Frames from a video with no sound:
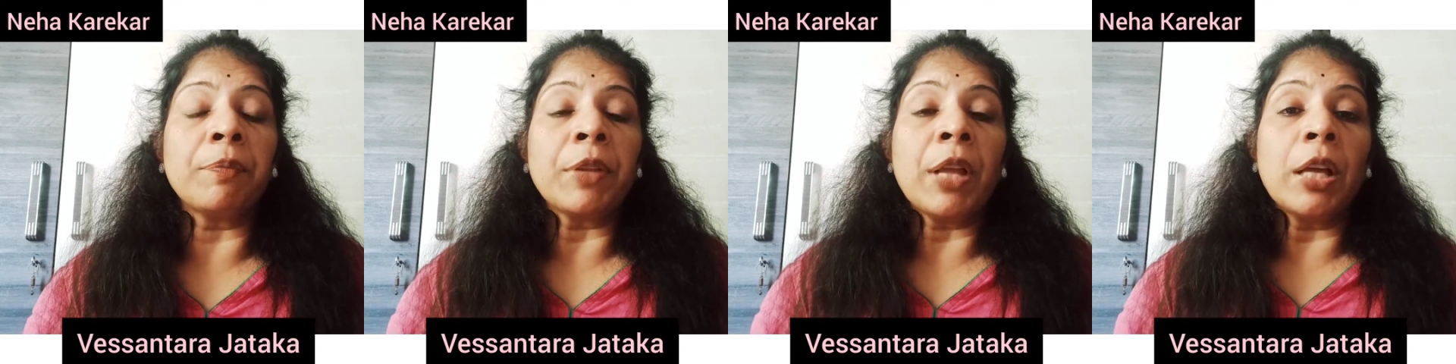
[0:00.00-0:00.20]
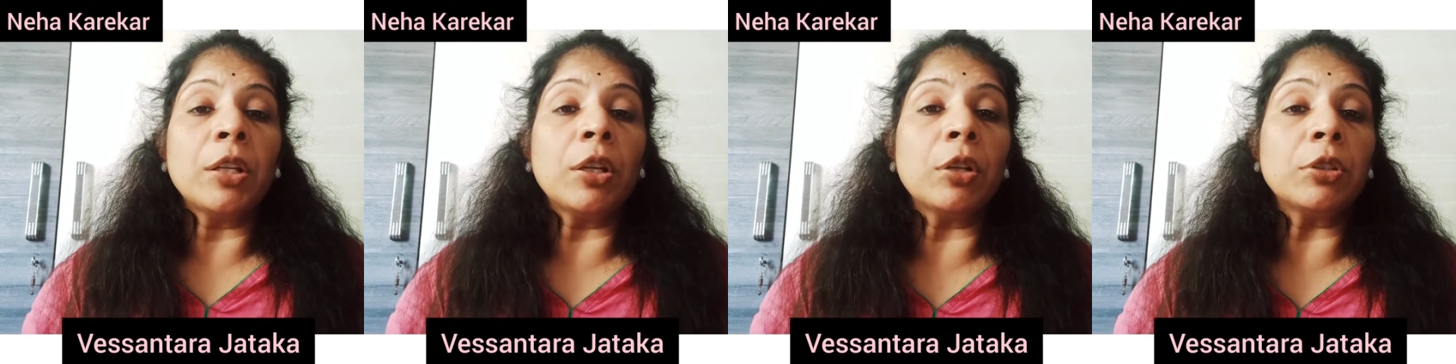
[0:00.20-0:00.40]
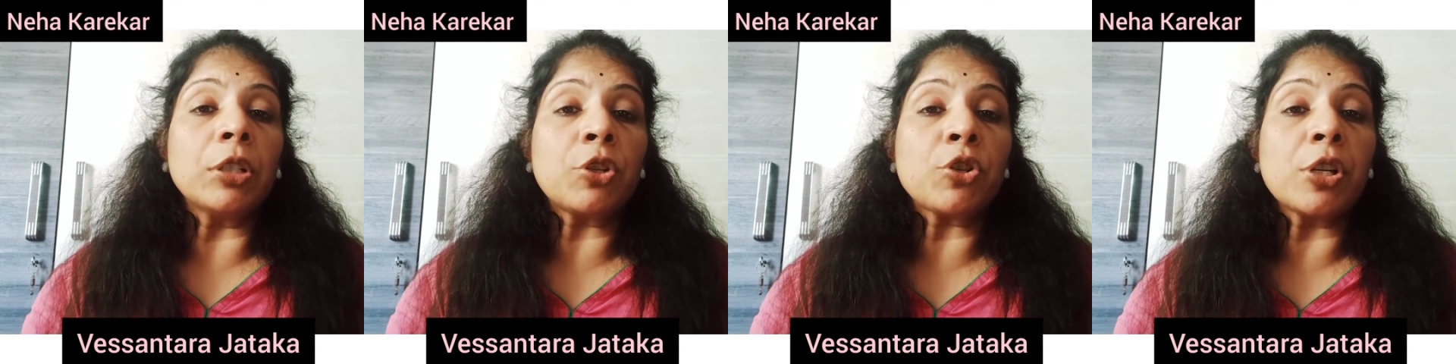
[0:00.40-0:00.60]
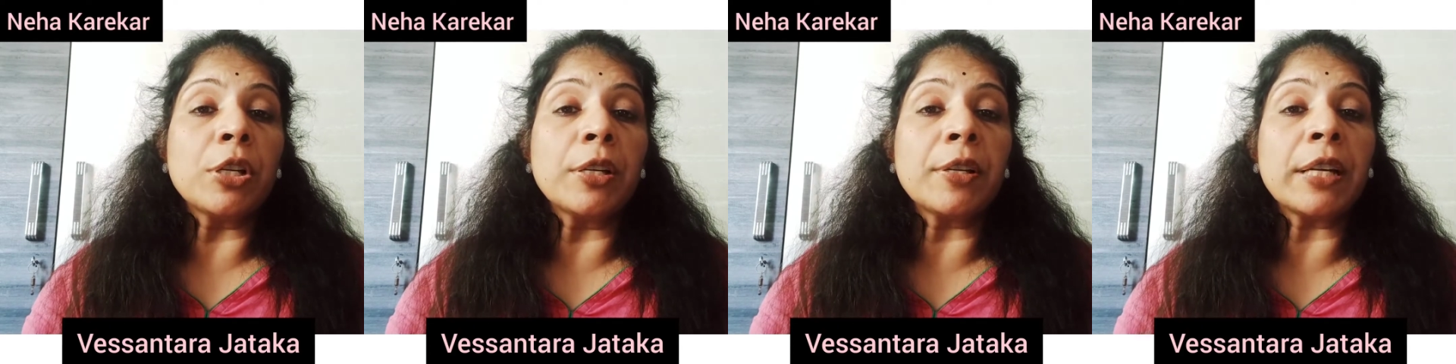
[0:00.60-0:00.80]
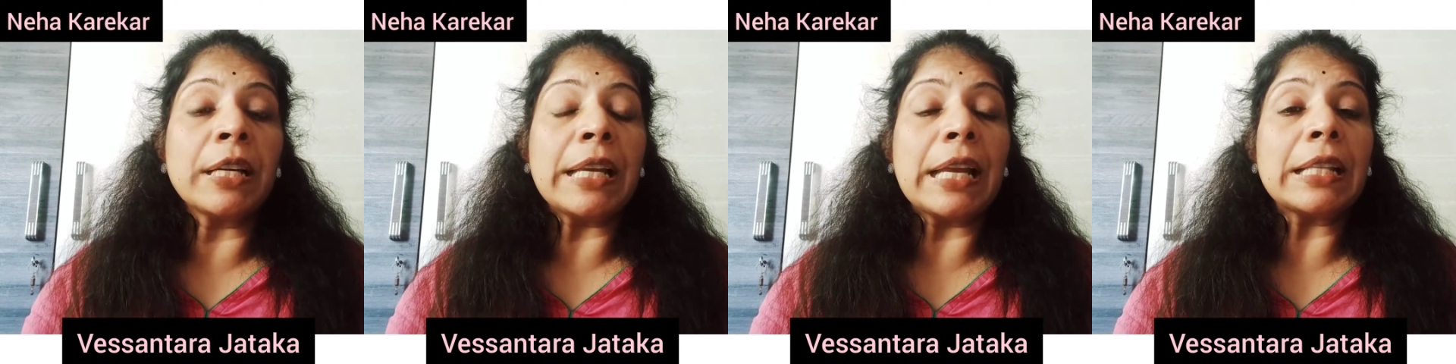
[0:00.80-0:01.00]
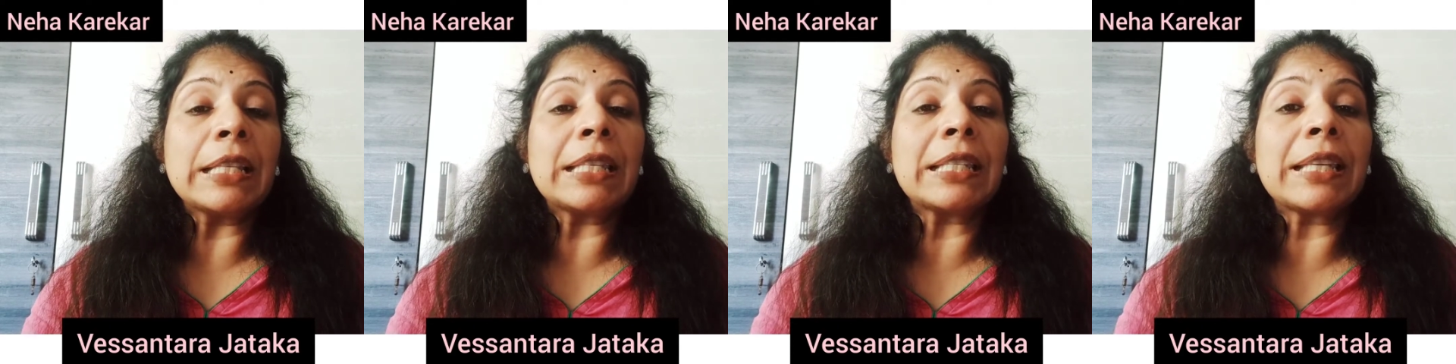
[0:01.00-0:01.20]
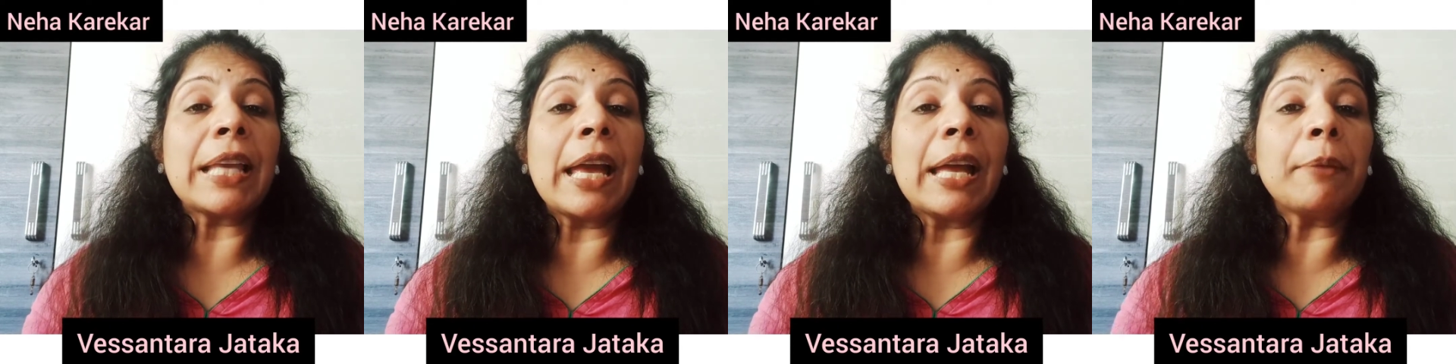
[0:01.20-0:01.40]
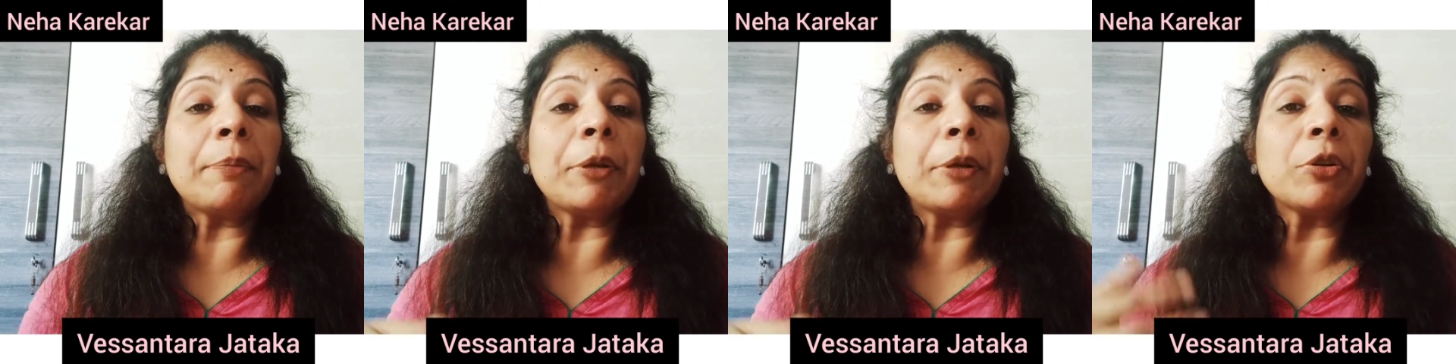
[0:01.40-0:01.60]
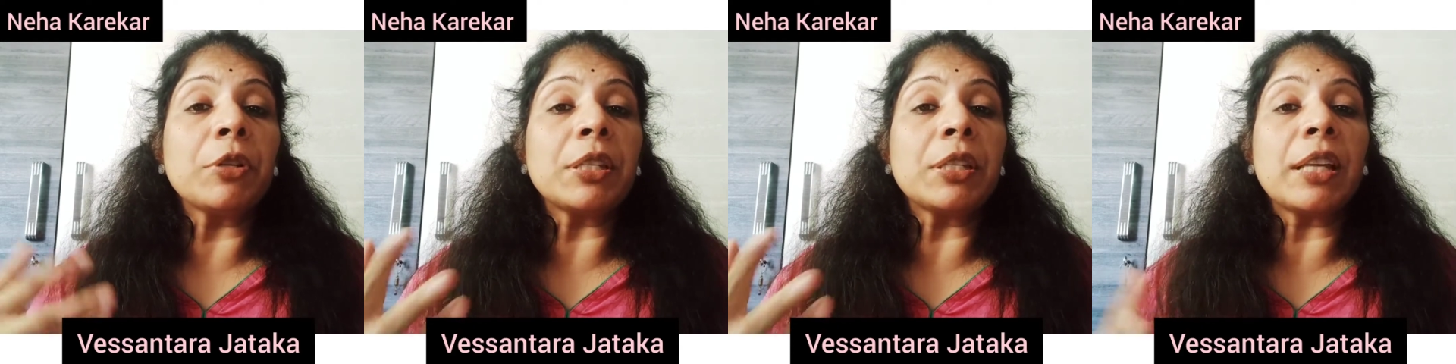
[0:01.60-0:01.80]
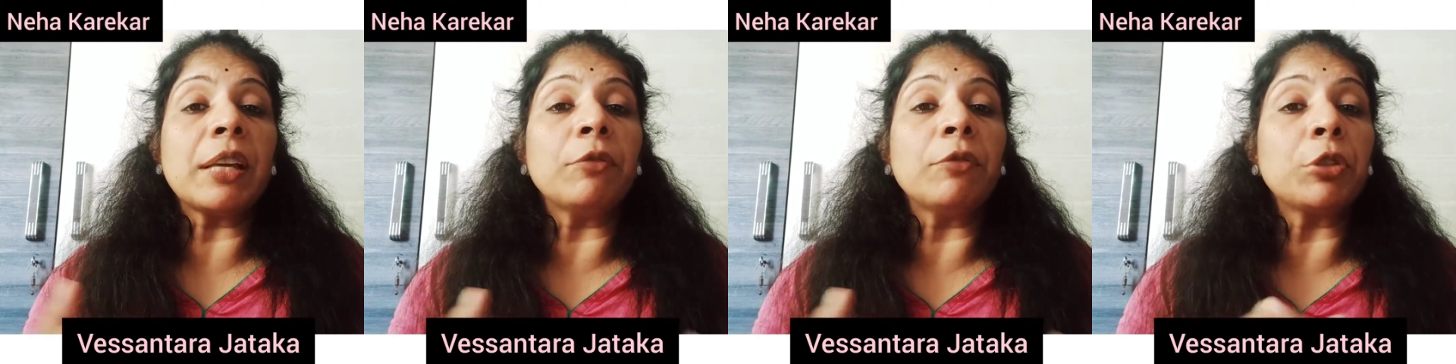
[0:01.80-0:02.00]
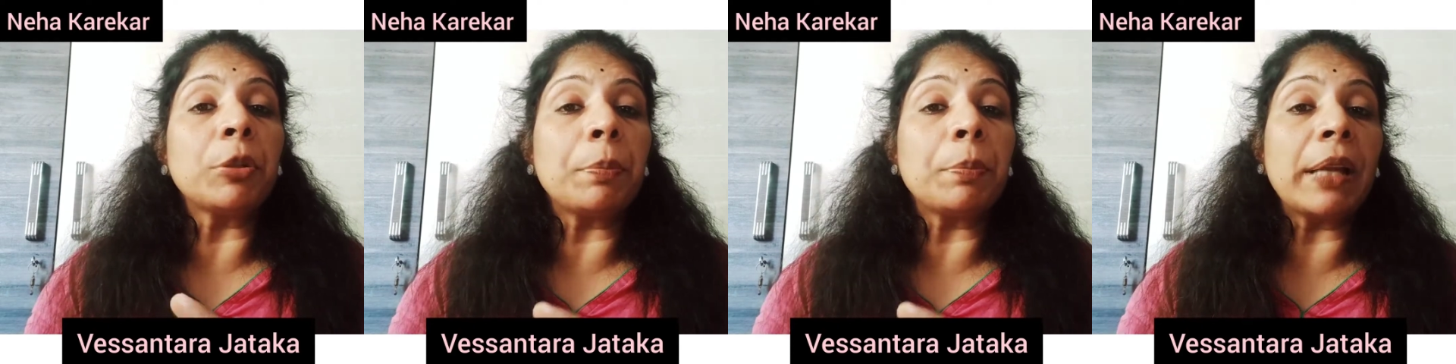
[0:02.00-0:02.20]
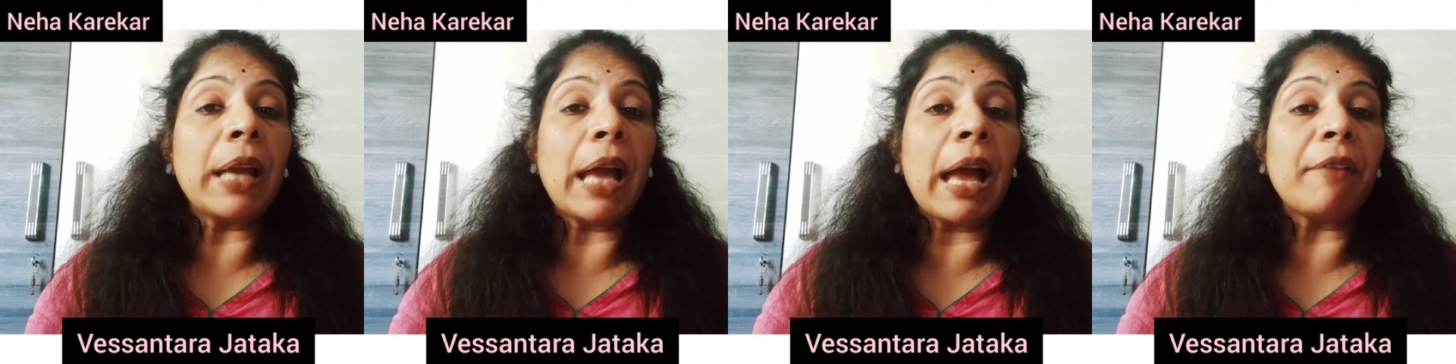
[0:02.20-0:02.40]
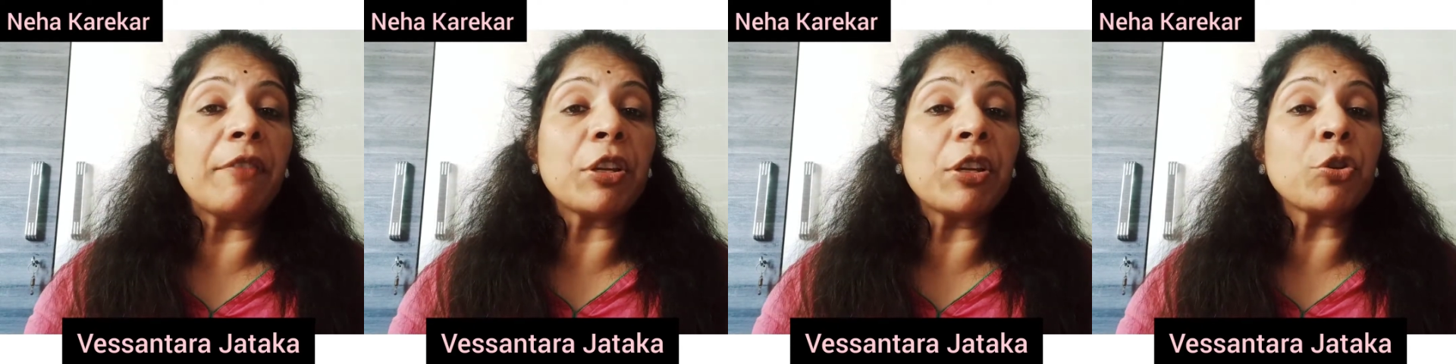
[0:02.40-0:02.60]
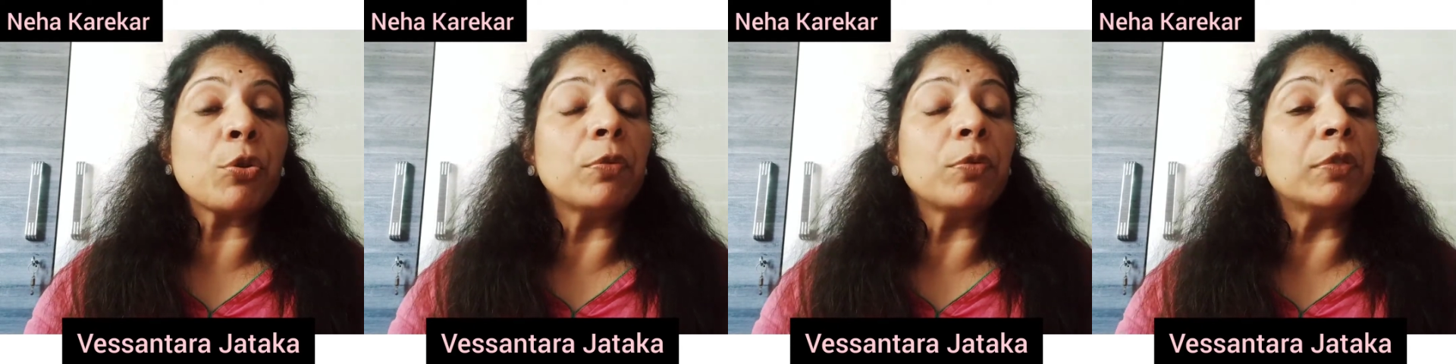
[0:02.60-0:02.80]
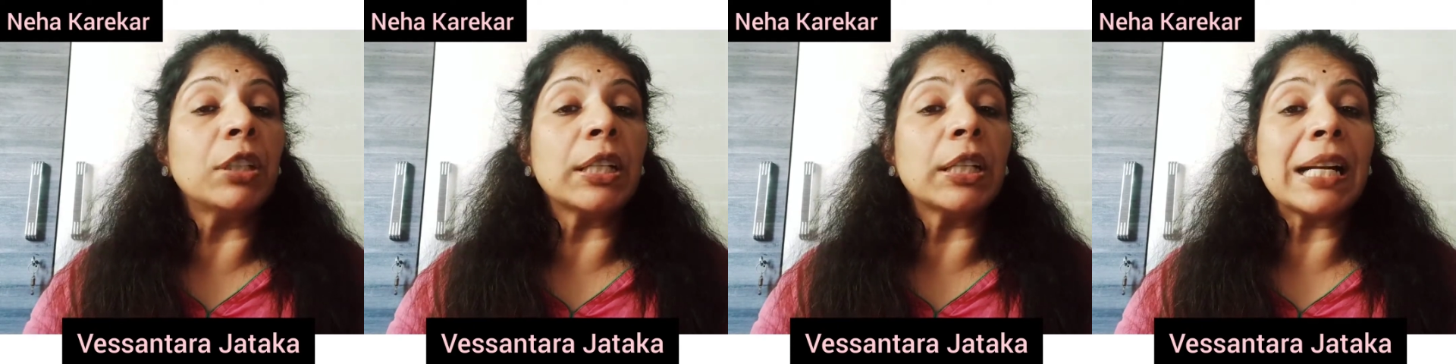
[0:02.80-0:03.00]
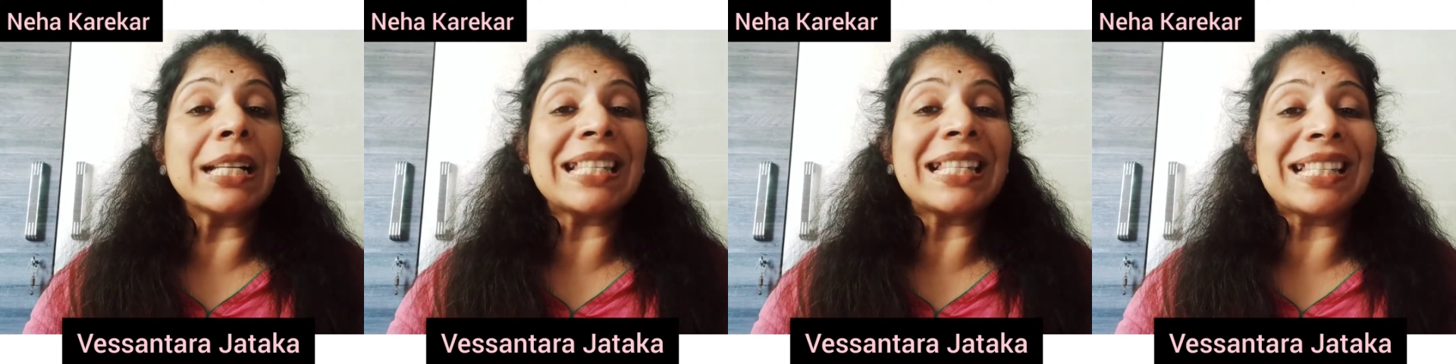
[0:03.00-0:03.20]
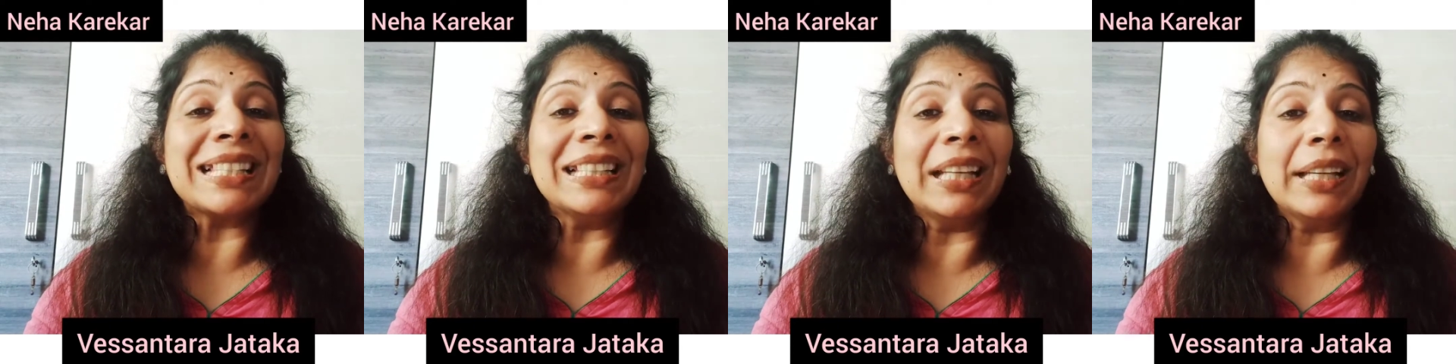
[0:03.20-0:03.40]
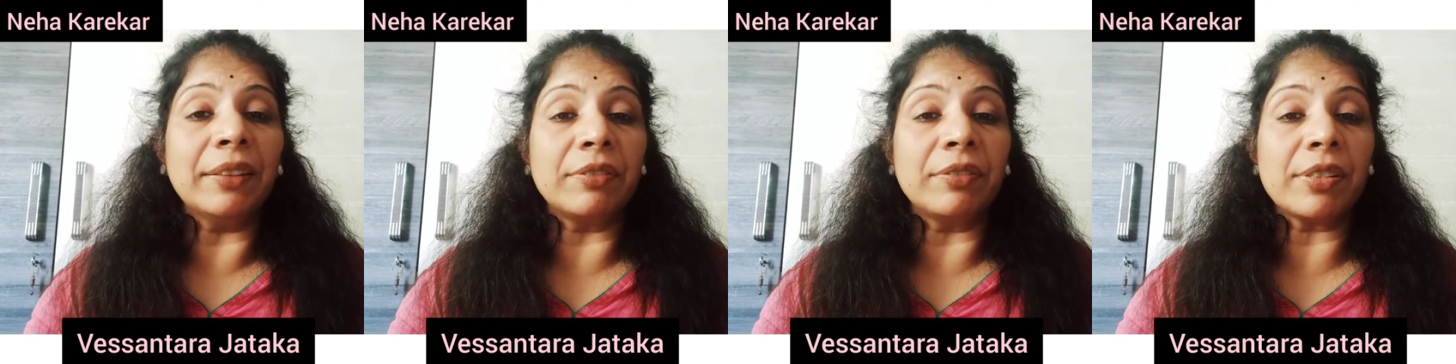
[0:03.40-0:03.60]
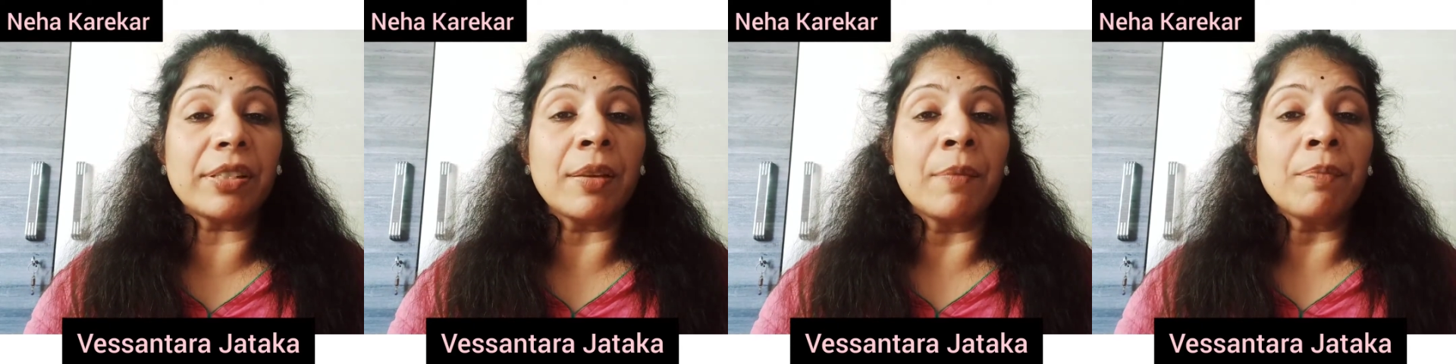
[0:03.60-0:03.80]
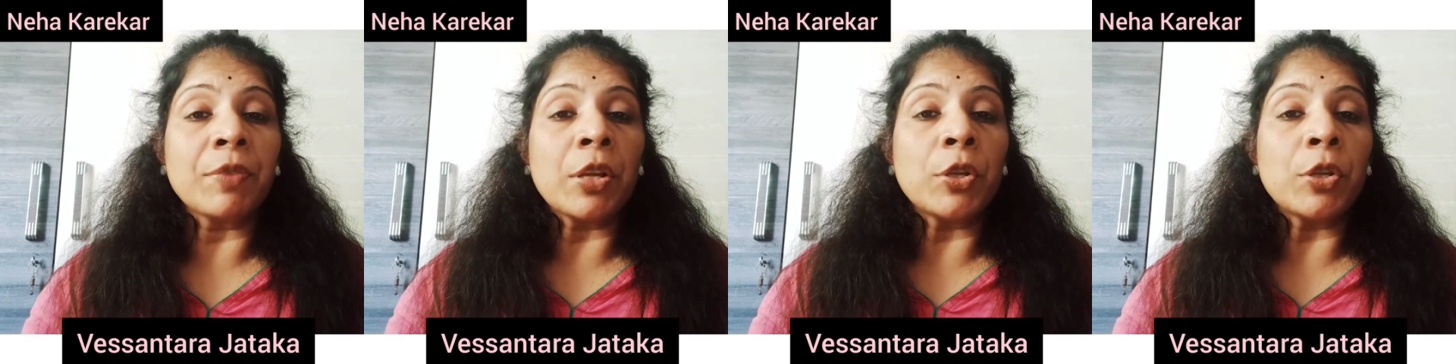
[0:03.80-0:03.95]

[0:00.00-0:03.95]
Now the children get scared because they would be having to work as slaves.